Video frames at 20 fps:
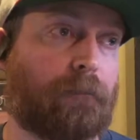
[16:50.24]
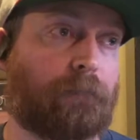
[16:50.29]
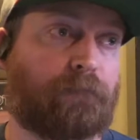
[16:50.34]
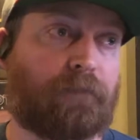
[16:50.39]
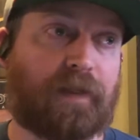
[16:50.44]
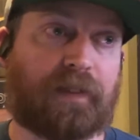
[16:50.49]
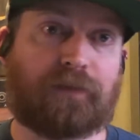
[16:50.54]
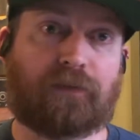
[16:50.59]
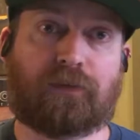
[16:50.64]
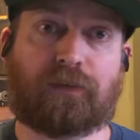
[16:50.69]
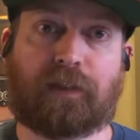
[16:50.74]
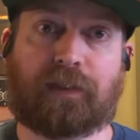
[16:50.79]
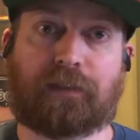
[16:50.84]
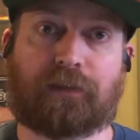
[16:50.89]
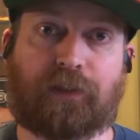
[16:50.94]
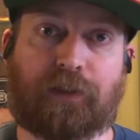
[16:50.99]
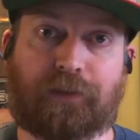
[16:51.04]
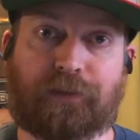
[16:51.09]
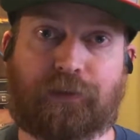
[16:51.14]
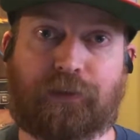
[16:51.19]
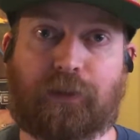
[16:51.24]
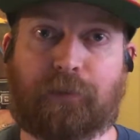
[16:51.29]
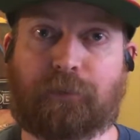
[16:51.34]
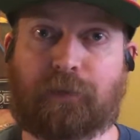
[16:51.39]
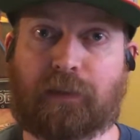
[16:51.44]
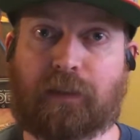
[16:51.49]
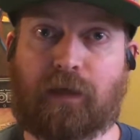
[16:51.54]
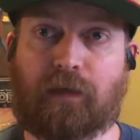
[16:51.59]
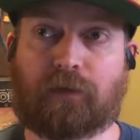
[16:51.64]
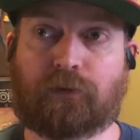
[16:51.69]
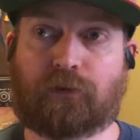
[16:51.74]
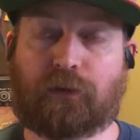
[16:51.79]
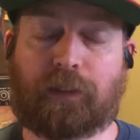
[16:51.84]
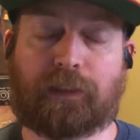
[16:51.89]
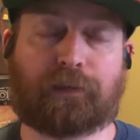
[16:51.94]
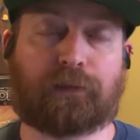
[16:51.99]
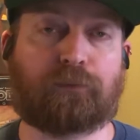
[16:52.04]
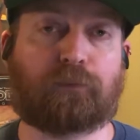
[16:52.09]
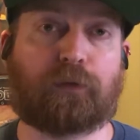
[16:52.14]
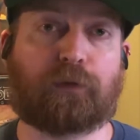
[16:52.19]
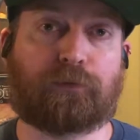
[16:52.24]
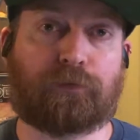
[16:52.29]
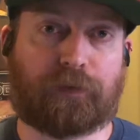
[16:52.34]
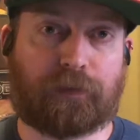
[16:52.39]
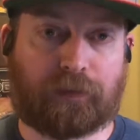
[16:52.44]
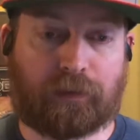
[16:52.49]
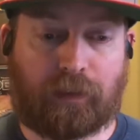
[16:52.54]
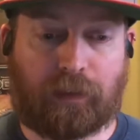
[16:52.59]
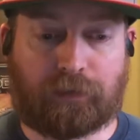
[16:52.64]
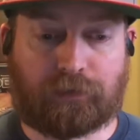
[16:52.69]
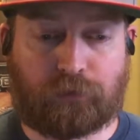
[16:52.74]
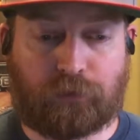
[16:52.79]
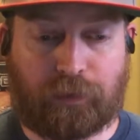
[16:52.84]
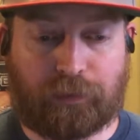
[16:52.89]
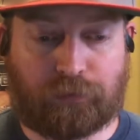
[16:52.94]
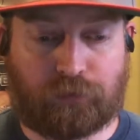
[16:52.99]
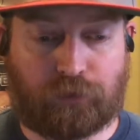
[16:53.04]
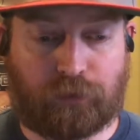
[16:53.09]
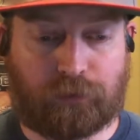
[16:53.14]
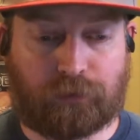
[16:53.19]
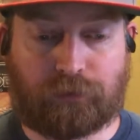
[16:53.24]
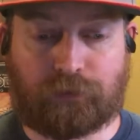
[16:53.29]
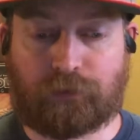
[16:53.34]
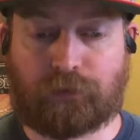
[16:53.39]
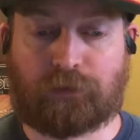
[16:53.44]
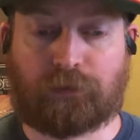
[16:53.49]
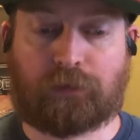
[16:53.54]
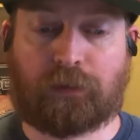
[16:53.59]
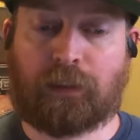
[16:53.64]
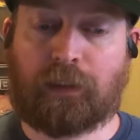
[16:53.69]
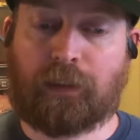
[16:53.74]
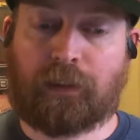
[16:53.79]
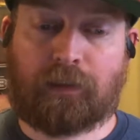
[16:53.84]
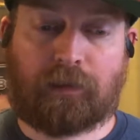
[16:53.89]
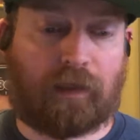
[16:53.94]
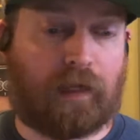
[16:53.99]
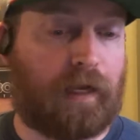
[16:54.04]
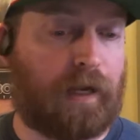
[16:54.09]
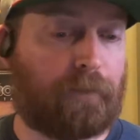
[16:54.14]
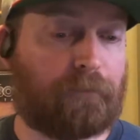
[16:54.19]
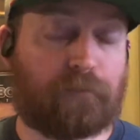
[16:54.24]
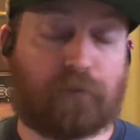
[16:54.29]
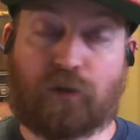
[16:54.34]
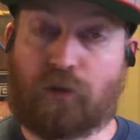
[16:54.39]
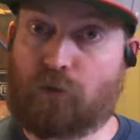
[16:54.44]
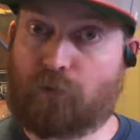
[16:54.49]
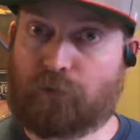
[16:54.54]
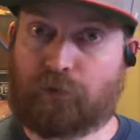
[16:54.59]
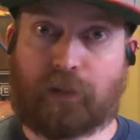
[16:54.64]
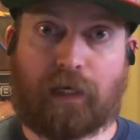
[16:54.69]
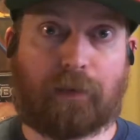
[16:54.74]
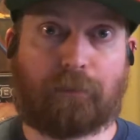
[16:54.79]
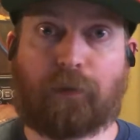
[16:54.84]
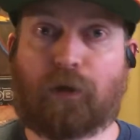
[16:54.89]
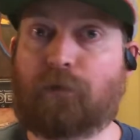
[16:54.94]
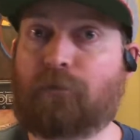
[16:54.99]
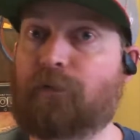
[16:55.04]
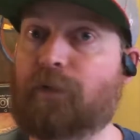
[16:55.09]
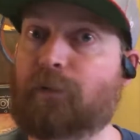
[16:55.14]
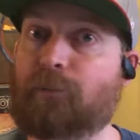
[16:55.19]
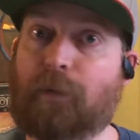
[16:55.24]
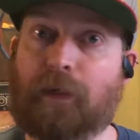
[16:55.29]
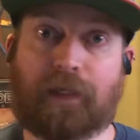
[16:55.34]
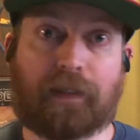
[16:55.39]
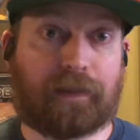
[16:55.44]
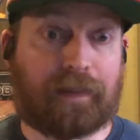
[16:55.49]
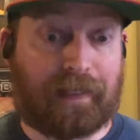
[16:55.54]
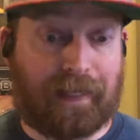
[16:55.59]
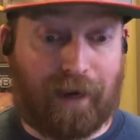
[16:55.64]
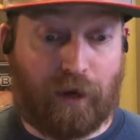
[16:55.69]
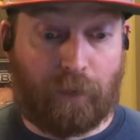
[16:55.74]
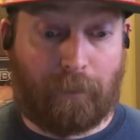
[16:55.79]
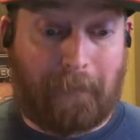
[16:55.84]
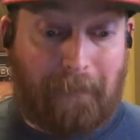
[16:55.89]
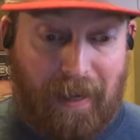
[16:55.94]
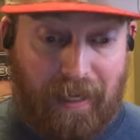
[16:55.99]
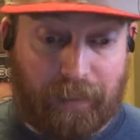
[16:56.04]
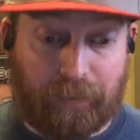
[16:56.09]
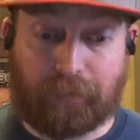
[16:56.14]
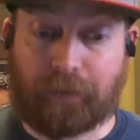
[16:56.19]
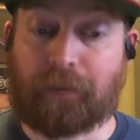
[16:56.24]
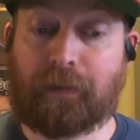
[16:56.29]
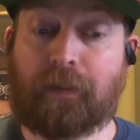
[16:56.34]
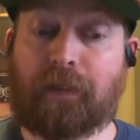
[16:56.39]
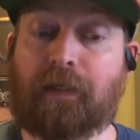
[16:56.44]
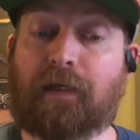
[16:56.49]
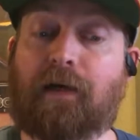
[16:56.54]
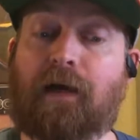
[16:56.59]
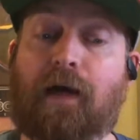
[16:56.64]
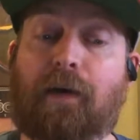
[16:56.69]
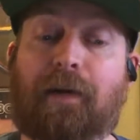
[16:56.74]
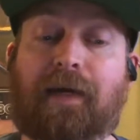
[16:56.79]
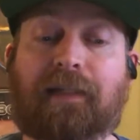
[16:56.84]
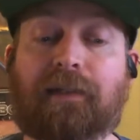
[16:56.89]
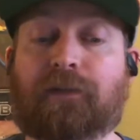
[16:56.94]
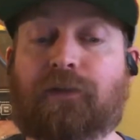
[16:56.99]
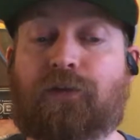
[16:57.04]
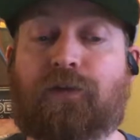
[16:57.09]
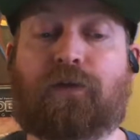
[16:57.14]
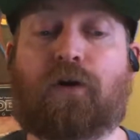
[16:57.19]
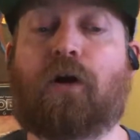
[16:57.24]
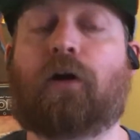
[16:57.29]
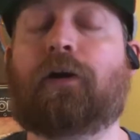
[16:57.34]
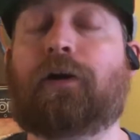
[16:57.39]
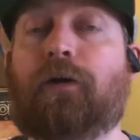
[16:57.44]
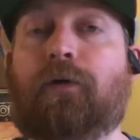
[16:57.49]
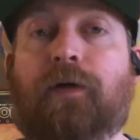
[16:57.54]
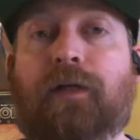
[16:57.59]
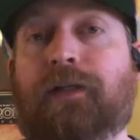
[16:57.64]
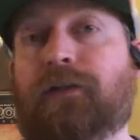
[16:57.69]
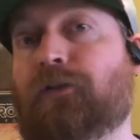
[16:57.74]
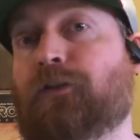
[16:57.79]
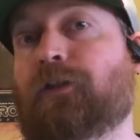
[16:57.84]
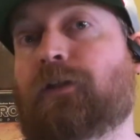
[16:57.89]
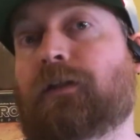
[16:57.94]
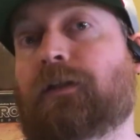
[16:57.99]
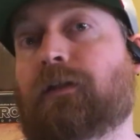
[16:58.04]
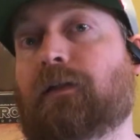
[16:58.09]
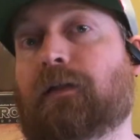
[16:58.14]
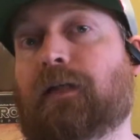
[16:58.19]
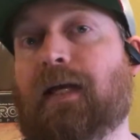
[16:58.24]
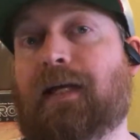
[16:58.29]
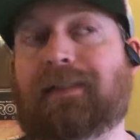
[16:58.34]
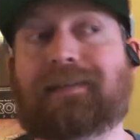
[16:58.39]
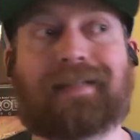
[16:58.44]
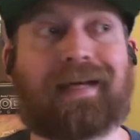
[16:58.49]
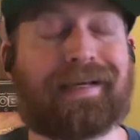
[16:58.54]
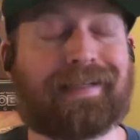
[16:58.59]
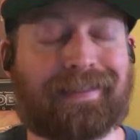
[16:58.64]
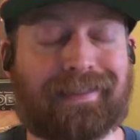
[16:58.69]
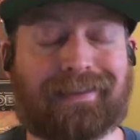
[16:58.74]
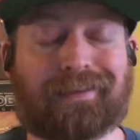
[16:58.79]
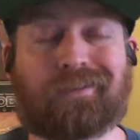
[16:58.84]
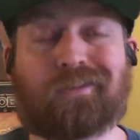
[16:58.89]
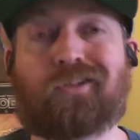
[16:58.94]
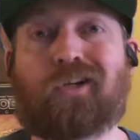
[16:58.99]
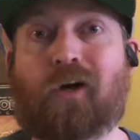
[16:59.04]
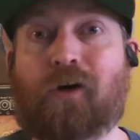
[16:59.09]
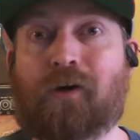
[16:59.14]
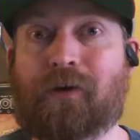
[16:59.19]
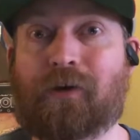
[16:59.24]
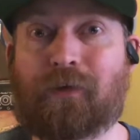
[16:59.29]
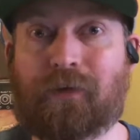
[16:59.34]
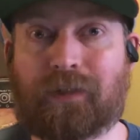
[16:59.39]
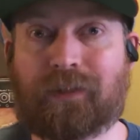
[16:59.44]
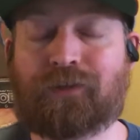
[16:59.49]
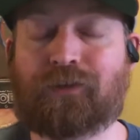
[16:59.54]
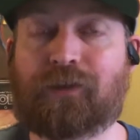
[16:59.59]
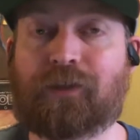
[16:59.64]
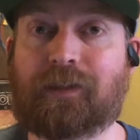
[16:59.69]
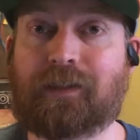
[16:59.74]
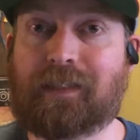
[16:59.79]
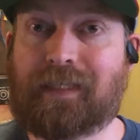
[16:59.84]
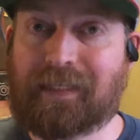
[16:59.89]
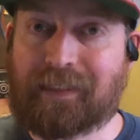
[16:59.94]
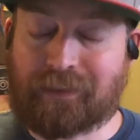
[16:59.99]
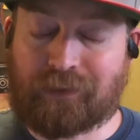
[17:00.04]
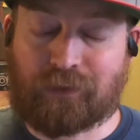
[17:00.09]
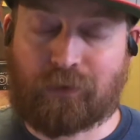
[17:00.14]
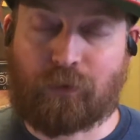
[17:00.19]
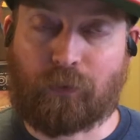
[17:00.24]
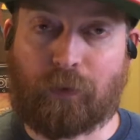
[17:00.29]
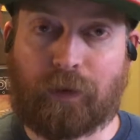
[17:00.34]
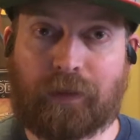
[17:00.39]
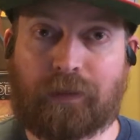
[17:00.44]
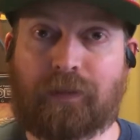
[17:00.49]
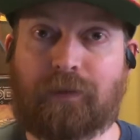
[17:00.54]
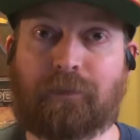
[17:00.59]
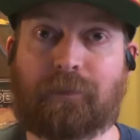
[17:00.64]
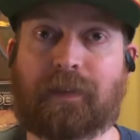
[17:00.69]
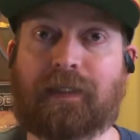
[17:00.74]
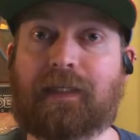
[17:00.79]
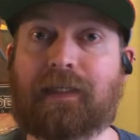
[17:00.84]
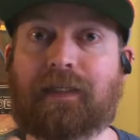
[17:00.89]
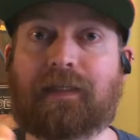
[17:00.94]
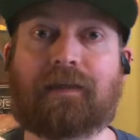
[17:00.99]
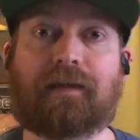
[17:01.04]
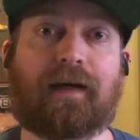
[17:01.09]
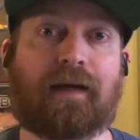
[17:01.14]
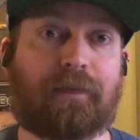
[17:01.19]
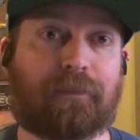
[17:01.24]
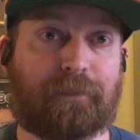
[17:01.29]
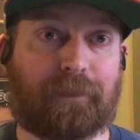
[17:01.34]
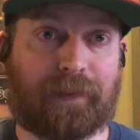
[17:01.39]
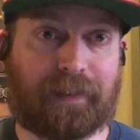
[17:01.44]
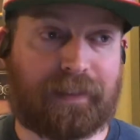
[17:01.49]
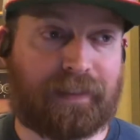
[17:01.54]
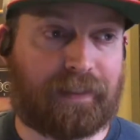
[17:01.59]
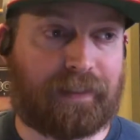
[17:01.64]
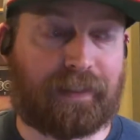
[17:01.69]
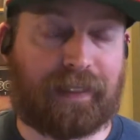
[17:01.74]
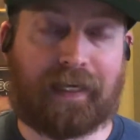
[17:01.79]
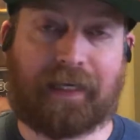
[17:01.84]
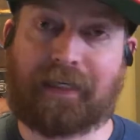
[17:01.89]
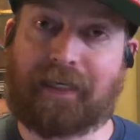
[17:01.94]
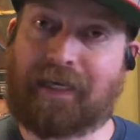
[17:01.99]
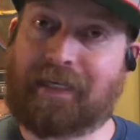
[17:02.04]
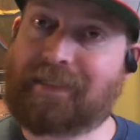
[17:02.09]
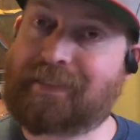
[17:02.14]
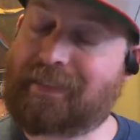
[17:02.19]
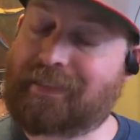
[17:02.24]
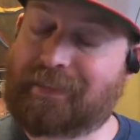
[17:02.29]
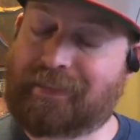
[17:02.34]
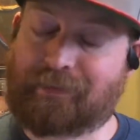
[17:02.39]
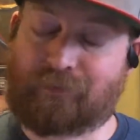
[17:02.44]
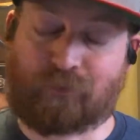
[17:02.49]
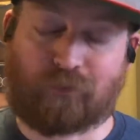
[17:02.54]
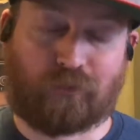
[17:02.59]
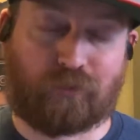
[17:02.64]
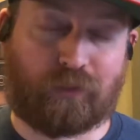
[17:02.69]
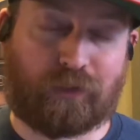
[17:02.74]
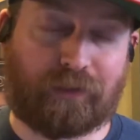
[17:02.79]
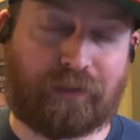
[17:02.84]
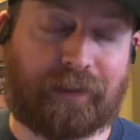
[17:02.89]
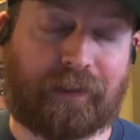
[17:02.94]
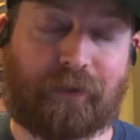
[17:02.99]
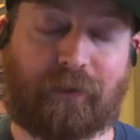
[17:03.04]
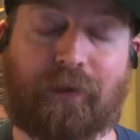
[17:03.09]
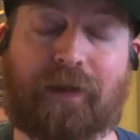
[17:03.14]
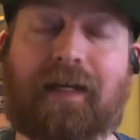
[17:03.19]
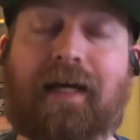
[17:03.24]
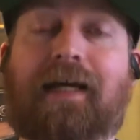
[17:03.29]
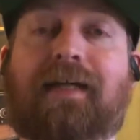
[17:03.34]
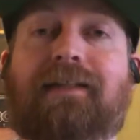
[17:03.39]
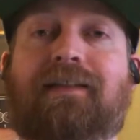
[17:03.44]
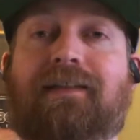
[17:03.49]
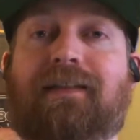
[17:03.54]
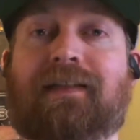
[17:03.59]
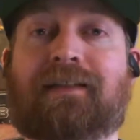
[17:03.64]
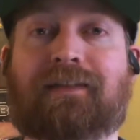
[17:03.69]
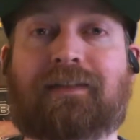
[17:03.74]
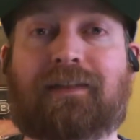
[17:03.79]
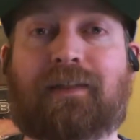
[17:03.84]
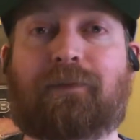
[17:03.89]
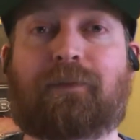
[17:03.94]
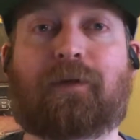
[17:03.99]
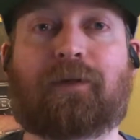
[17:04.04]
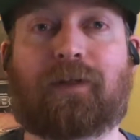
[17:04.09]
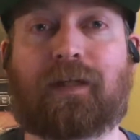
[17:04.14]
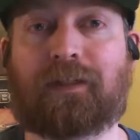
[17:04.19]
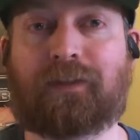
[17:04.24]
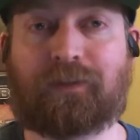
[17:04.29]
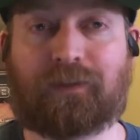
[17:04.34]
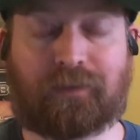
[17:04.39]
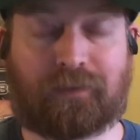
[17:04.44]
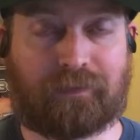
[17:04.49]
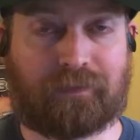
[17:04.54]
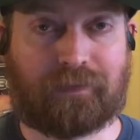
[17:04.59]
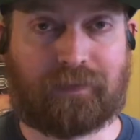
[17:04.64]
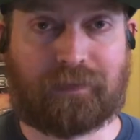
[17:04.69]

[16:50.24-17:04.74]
things like changing up the contracts, improving the contract structures. No, they're not perfect, but they are better. And the scenario engine, guys, I think scenario engine is going to be a big thing. I think it really creates a simulation